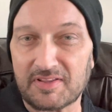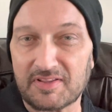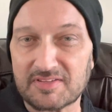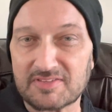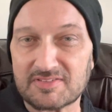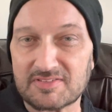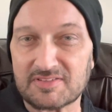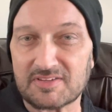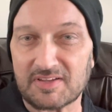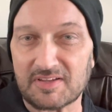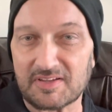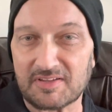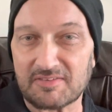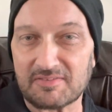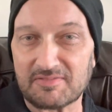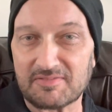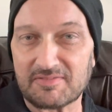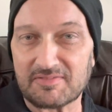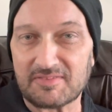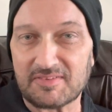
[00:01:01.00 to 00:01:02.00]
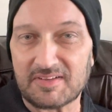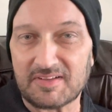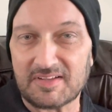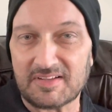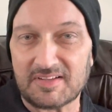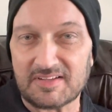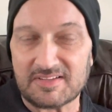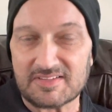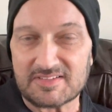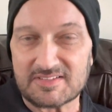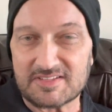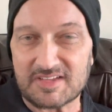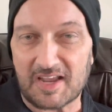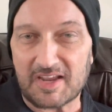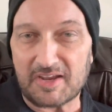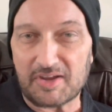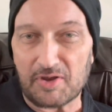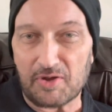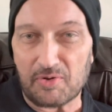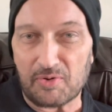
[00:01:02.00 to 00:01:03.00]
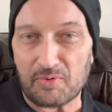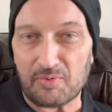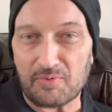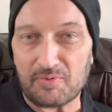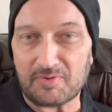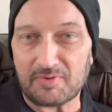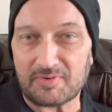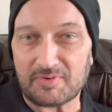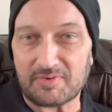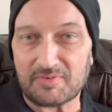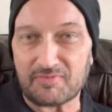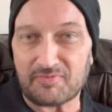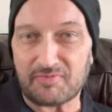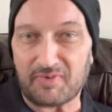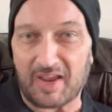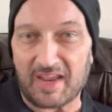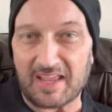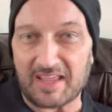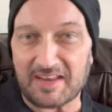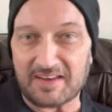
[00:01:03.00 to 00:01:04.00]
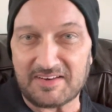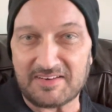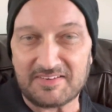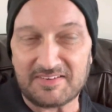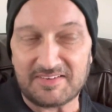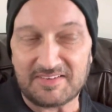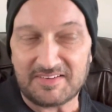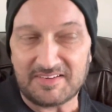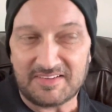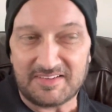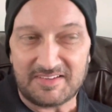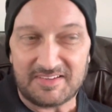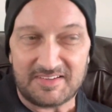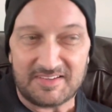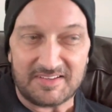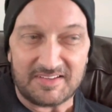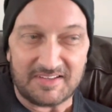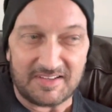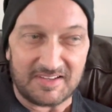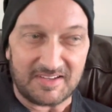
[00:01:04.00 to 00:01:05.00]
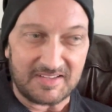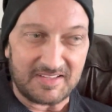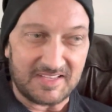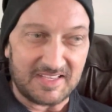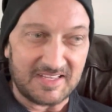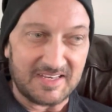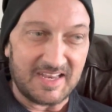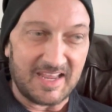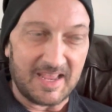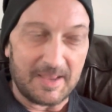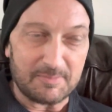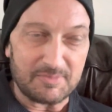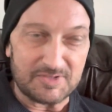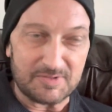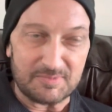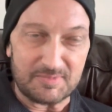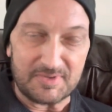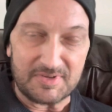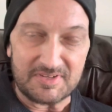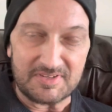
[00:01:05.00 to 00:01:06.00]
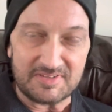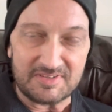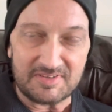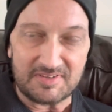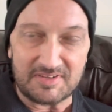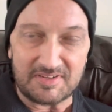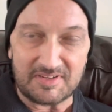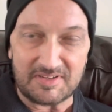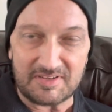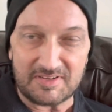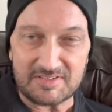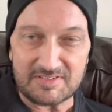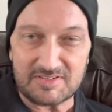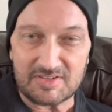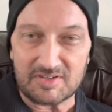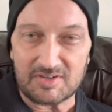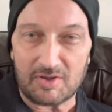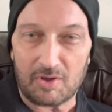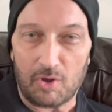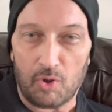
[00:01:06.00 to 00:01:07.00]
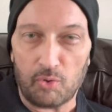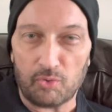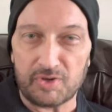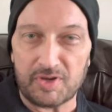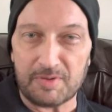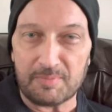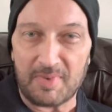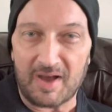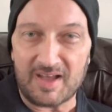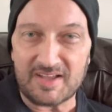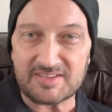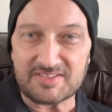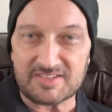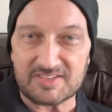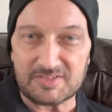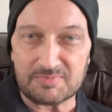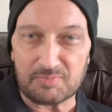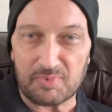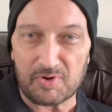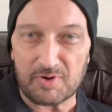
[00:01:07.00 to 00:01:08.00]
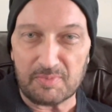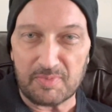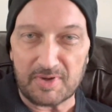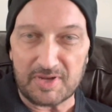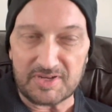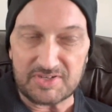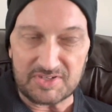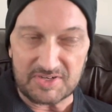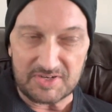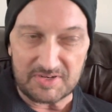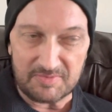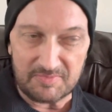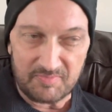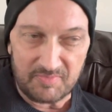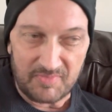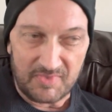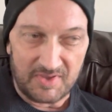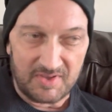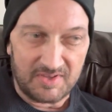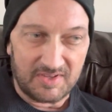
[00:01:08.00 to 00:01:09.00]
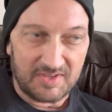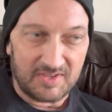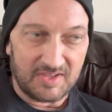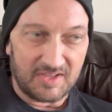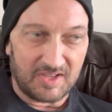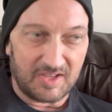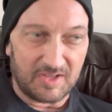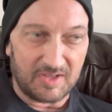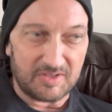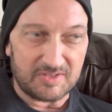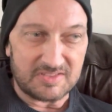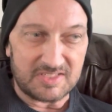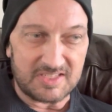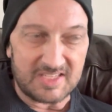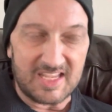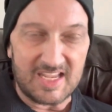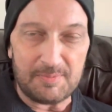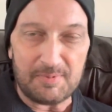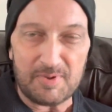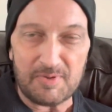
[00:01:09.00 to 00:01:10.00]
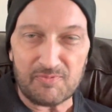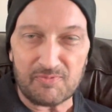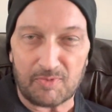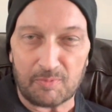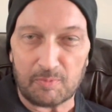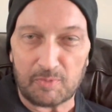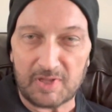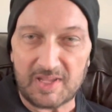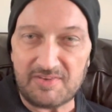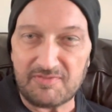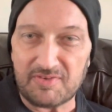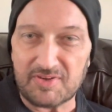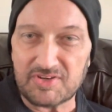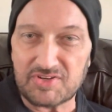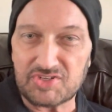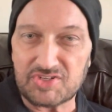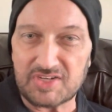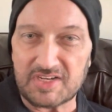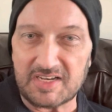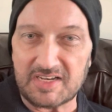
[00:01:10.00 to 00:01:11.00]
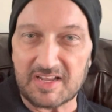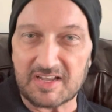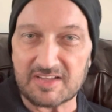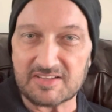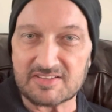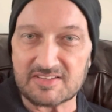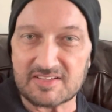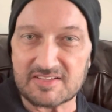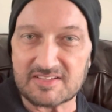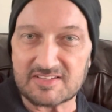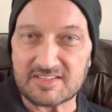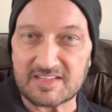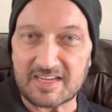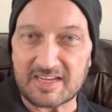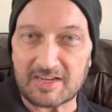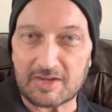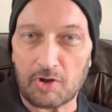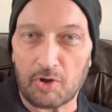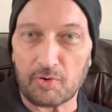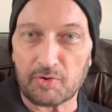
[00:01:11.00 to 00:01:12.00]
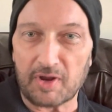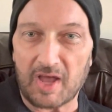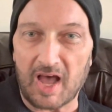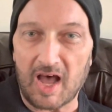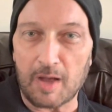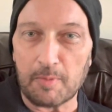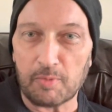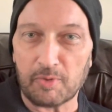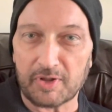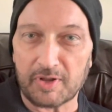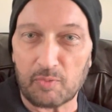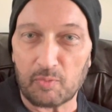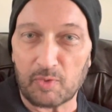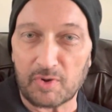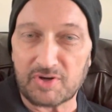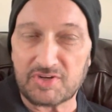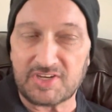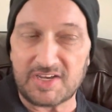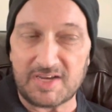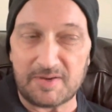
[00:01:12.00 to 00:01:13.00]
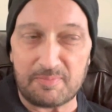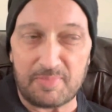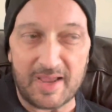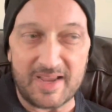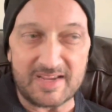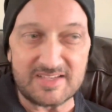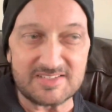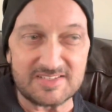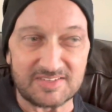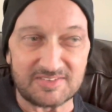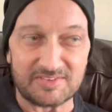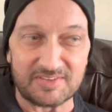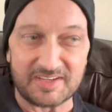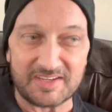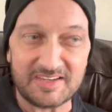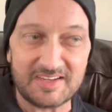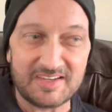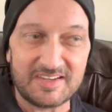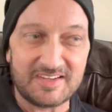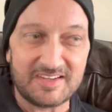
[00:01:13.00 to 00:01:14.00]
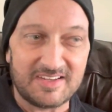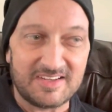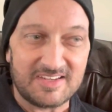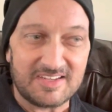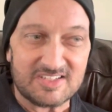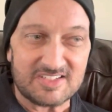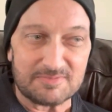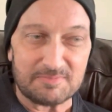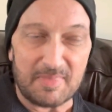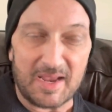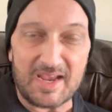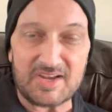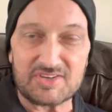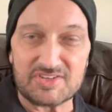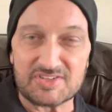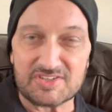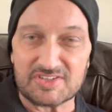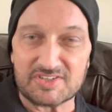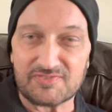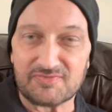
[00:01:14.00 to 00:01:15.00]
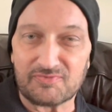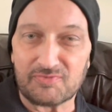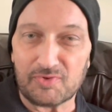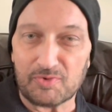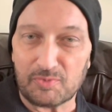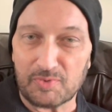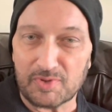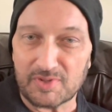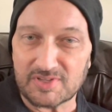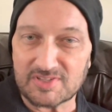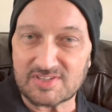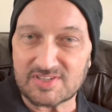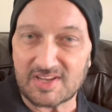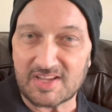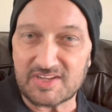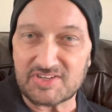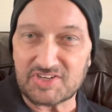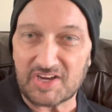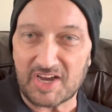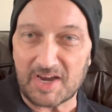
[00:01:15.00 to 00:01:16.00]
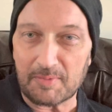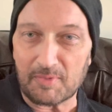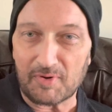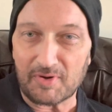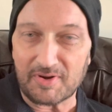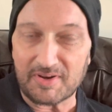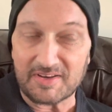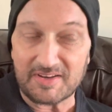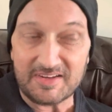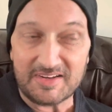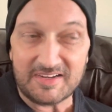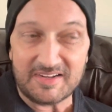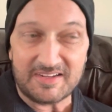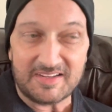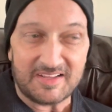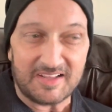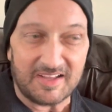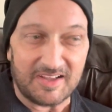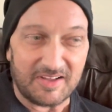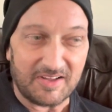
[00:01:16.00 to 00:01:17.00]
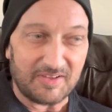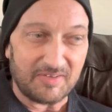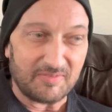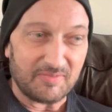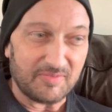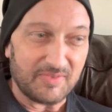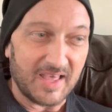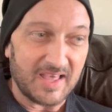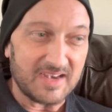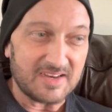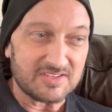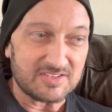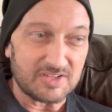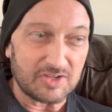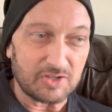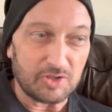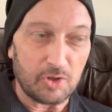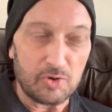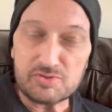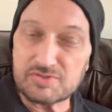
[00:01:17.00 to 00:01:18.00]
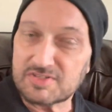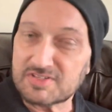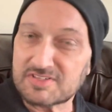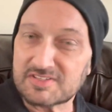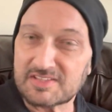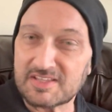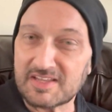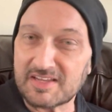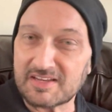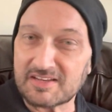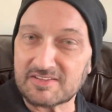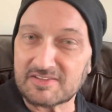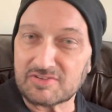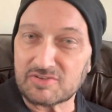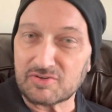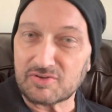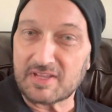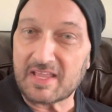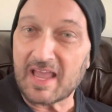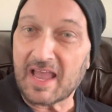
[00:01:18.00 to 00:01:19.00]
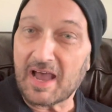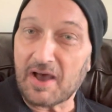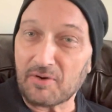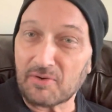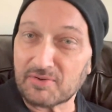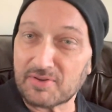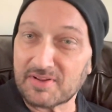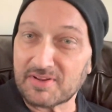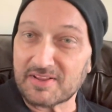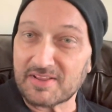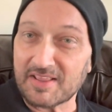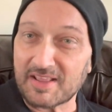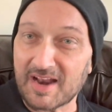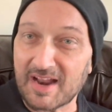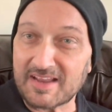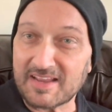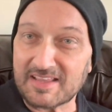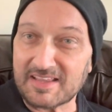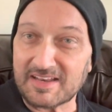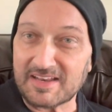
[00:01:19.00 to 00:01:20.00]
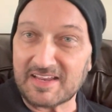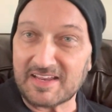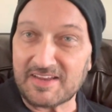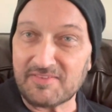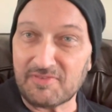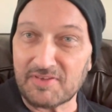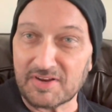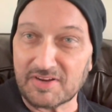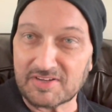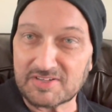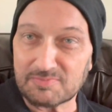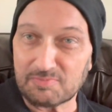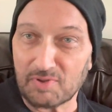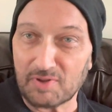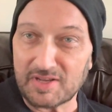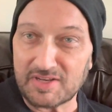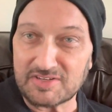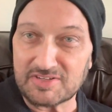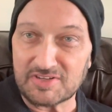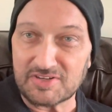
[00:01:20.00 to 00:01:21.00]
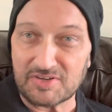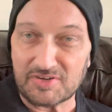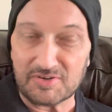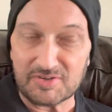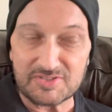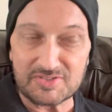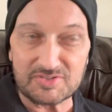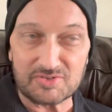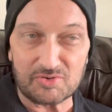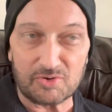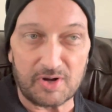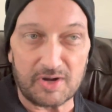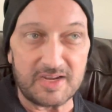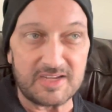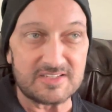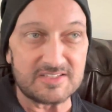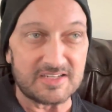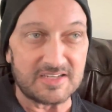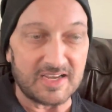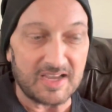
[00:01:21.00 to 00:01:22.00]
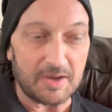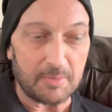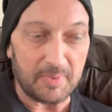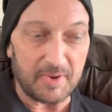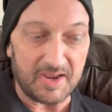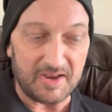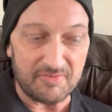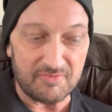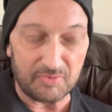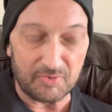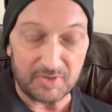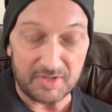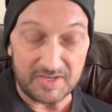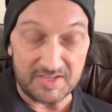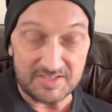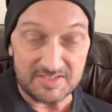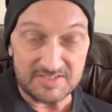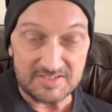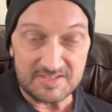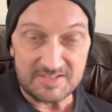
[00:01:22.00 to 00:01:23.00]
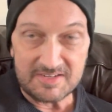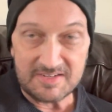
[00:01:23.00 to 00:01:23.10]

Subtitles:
this psycho fan kidnaps him and is holding him hostage pretty much. And to keep him from leaving, she does this thing called hobbling, where she basically smashes his foot with a sledgehammer. And that is the closest thing to gout that I can even explain to you. It's crazy how painful it is.